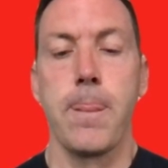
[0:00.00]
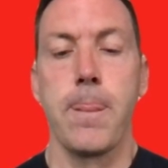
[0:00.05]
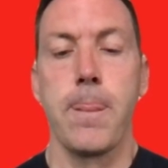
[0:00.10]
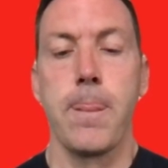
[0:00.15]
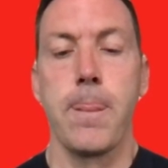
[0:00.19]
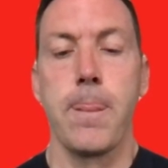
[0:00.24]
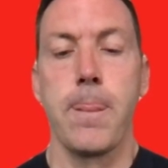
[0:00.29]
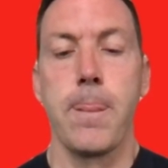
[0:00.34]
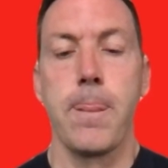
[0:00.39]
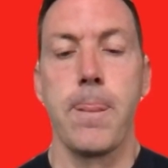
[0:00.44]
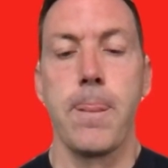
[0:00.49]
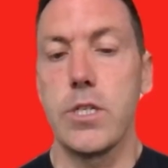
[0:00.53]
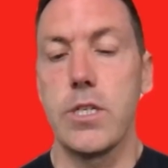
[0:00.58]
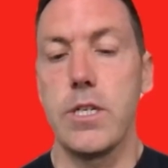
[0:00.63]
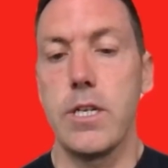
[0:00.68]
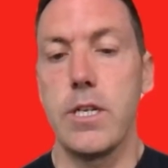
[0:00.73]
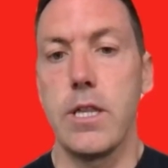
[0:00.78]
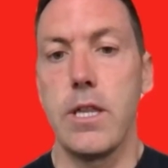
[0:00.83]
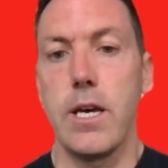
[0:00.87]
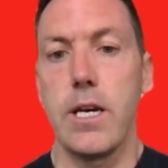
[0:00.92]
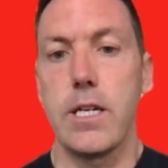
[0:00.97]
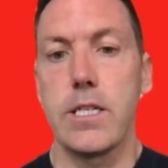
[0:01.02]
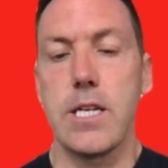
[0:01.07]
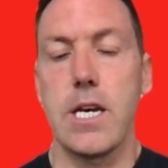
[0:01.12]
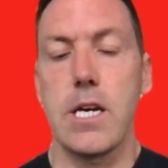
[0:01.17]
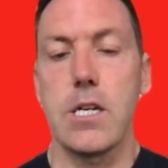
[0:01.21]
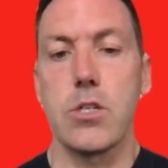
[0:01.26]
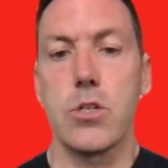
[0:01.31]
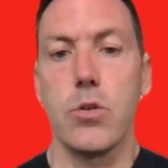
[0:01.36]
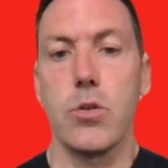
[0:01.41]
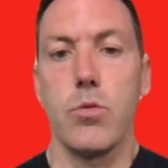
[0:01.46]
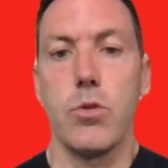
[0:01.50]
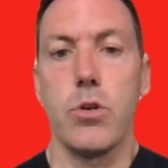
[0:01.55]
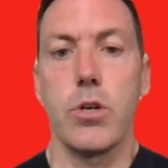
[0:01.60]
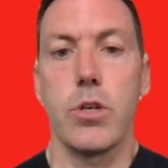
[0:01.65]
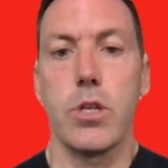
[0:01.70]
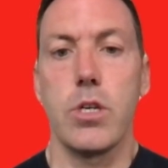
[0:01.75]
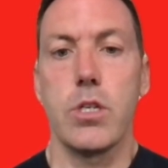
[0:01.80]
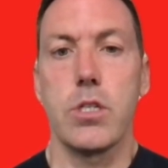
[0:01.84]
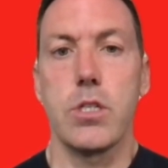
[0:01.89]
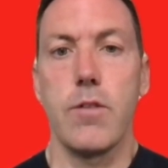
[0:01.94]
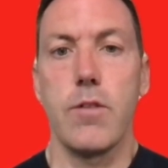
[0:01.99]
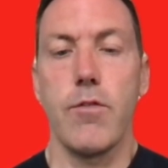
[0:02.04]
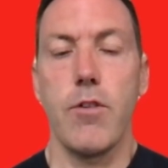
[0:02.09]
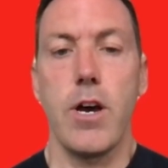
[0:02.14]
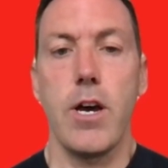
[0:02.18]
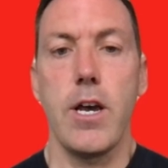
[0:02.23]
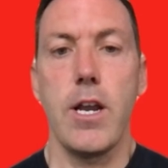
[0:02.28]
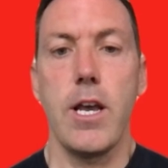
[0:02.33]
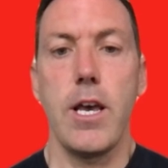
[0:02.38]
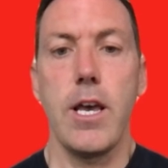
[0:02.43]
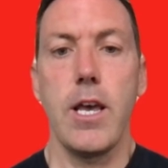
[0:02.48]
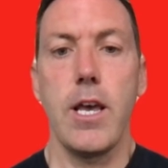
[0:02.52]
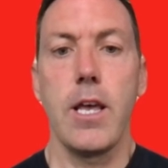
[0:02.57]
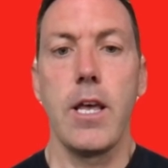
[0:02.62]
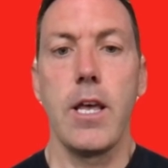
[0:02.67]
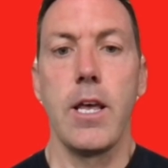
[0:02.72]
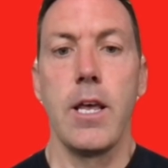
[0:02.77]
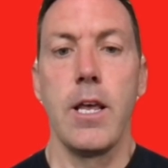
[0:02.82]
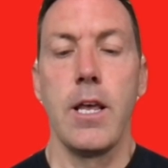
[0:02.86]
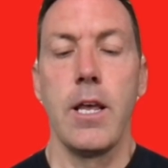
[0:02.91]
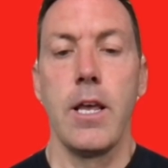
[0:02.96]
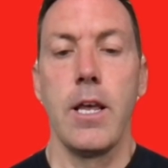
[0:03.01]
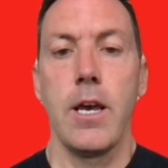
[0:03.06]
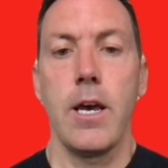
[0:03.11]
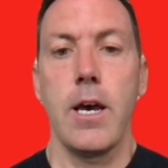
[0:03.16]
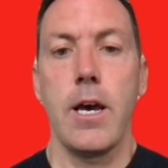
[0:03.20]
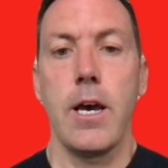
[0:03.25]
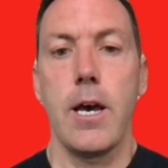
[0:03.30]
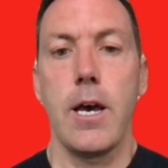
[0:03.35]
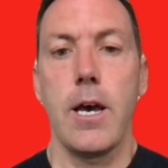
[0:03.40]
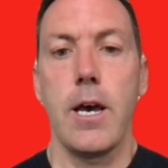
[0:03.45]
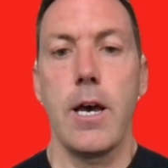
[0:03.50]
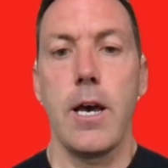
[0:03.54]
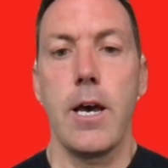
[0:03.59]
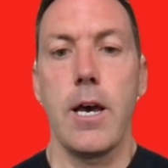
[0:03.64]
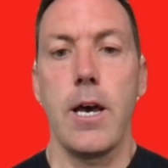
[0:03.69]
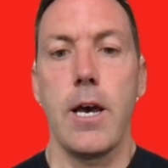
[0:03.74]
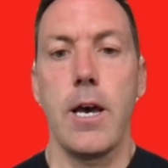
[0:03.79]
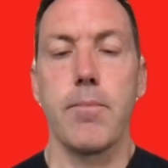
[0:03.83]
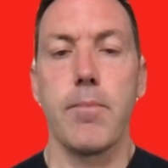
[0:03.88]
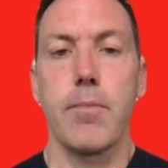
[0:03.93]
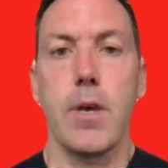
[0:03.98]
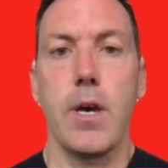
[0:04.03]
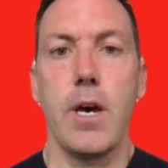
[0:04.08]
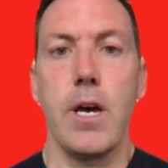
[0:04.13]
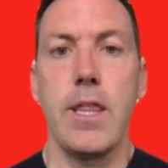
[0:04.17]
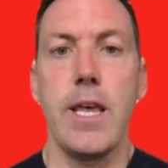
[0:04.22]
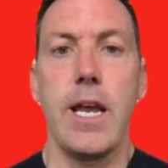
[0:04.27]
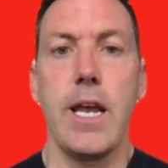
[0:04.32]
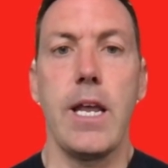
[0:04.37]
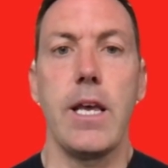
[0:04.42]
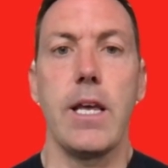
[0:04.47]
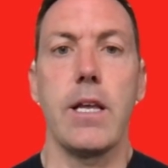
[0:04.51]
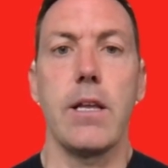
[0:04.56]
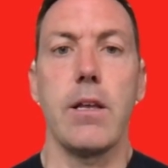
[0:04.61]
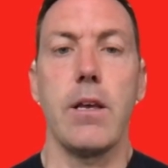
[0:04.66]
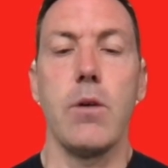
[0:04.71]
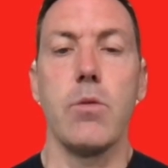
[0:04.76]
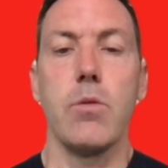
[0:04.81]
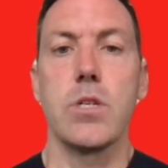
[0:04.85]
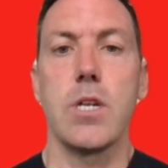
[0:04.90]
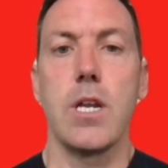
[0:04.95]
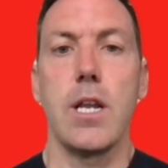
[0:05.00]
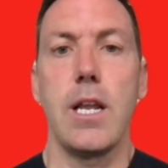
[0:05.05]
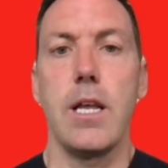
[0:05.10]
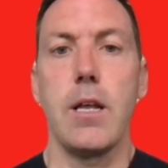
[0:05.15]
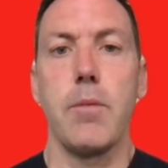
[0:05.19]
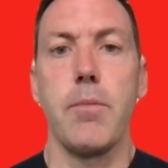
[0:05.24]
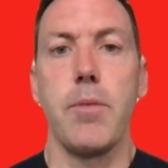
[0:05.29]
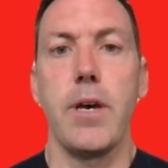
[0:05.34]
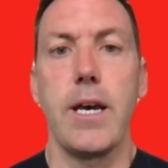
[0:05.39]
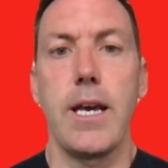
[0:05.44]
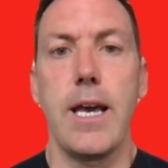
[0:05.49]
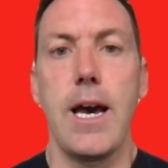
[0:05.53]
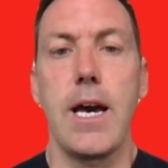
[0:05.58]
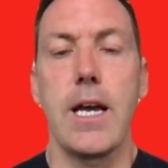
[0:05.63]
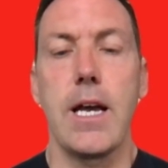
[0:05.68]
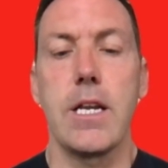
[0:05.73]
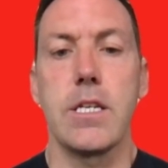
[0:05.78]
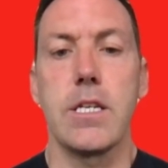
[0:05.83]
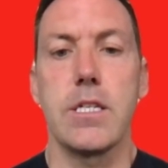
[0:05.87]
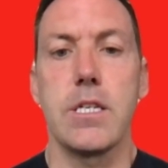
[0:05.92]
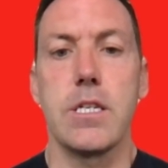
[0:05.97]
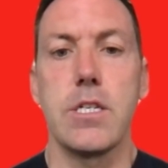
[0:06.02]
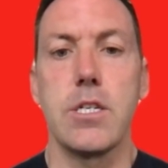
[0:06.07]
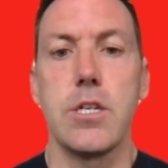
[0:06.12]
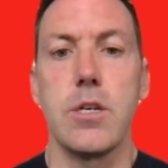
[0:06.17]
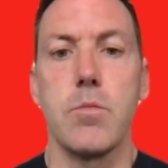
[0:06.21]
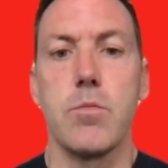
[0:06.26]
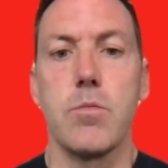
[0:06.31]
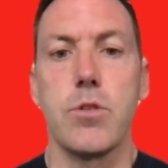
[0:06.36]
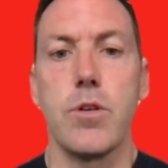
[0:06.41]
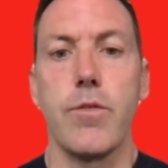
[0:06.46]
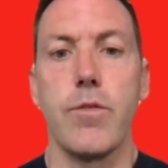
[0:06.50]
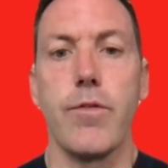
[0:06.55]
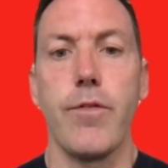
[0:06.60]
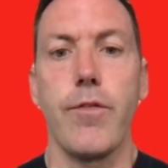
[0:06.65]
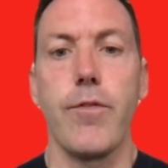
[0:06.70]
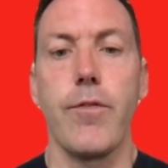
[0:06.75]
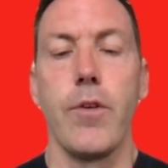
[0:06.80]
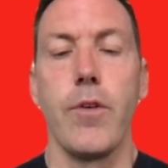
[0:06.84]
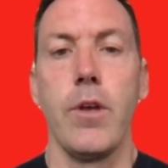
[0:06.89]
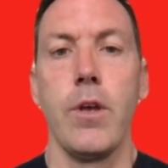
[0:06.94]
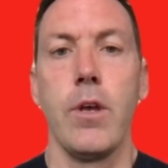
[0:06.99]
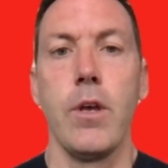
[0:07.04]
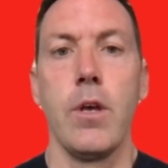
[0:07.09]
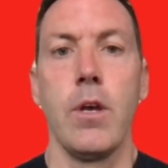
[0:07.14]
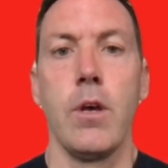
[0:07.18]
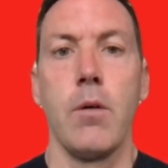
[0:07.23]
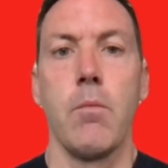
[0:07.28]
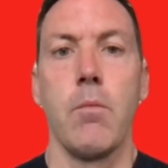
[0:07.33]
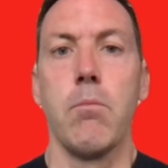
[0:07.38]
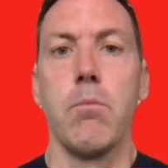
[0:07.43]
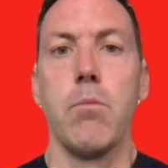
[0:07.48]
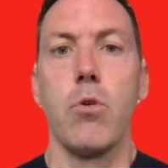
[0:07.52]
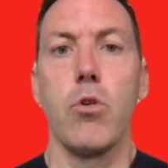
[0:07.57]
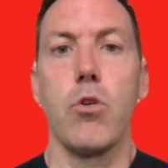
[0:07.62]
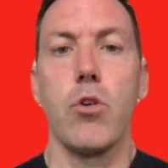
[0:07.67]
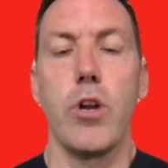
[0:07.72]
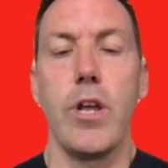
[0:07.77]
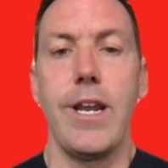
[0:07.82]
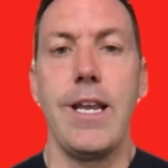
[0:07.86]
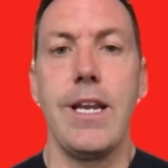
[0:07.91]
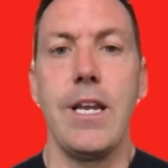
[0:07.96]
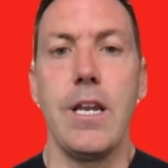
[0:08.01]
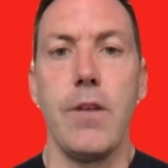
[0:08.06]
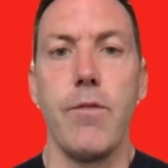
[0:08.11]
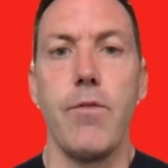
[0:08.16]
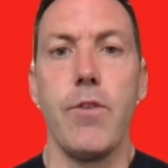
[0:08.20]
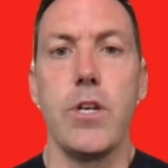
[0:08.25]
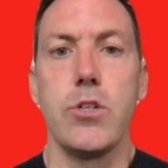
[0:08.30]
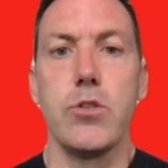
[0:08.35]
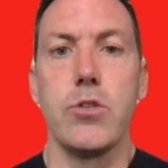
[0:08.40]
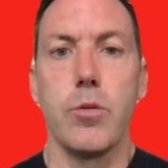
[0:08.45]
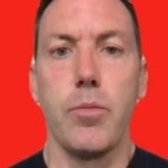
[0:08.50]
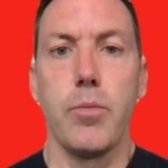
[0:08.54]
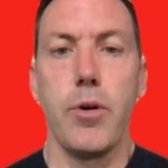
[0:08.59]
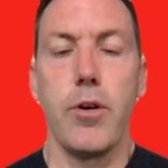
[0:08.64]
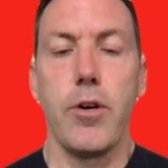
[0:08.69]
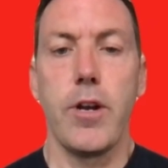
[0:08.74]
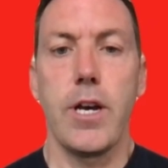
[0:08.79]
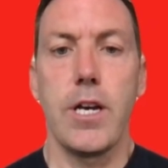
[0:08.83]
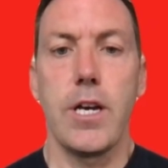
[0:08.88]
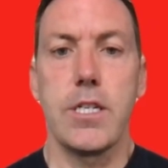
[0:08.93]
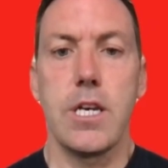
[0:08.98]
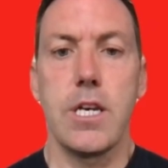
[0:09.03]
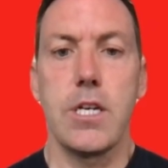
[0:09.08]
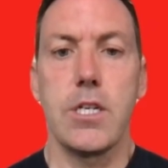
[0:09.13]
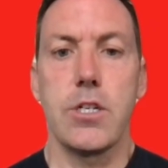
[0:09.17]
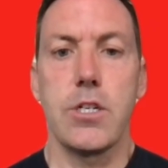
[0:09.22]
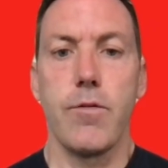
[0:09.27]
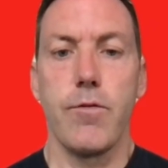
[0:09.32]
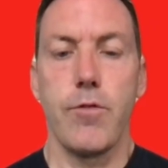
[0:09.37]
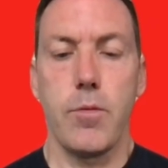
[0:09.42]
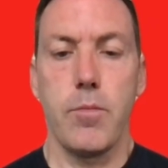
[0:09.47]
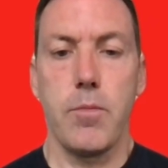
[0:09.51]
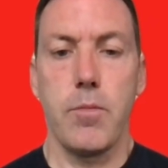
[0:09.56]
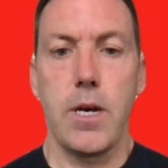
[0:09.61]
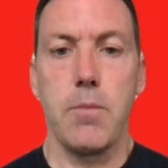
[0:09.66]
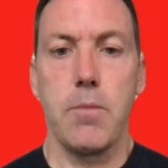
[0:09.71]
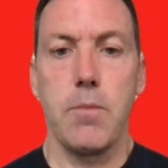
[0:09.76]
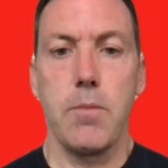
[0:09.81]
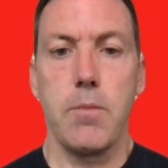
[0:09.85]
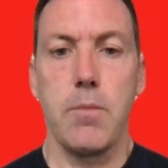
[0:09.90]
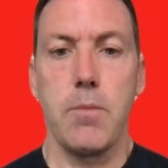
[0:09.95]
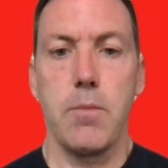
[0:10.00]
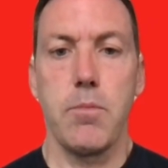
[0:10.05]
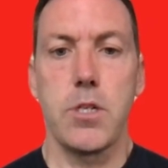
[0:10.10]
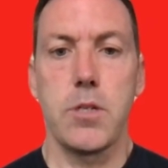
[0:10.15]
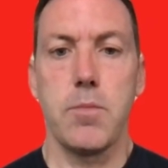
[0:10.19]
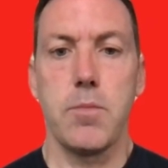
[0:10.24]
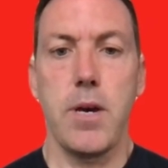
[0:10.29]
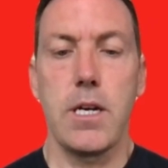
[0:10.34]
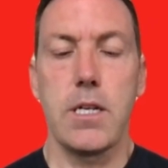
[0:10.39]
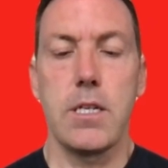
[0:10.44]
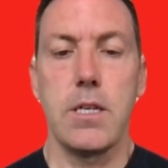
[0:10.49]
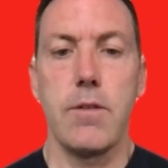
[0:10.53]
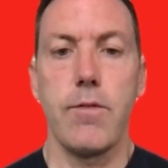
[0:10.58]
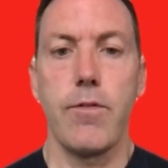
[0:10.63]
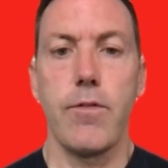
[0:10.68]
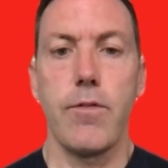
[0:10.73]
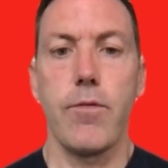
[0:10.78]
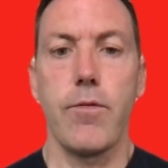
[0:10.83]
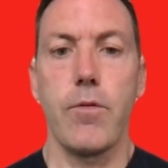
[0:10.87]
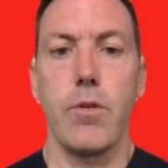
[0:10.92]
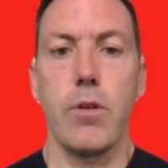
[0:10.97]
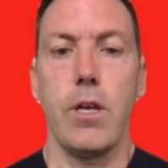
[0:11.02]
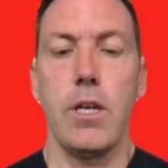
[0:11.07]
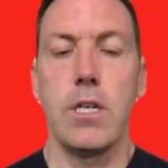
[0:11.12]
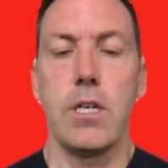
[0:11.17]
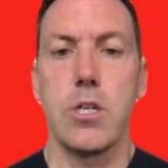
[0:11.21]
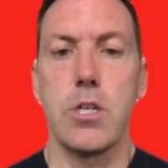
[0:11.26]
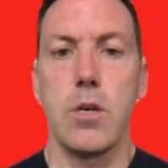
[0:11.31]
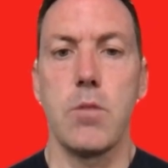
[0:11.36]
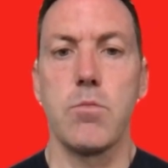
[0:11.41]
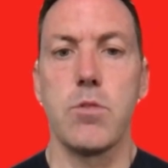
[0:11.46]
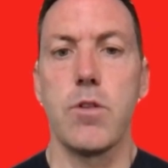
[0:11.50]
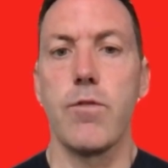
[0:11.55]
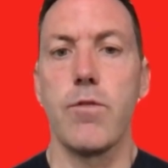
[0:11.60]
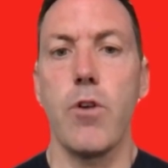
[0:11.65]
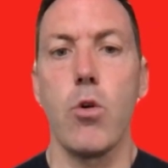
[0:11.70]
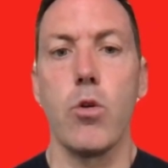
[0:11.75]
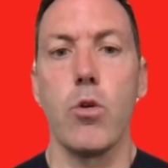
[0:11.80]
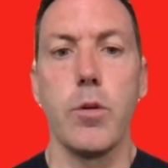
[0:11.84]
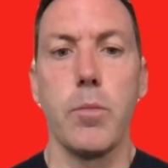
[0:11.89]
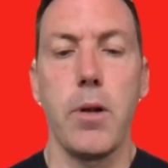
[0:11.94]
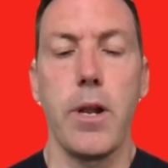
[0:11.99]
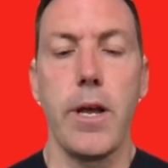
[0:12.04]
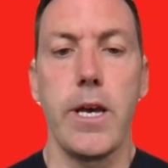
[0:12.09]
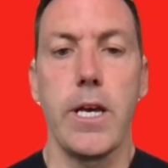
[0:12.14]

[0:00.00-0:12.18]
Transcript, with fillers: They always did their tactical work Thursday, Friday. Um, and then it, it was a little bit of guidance in terms of more an individual periodization from my perspective in terms of older players,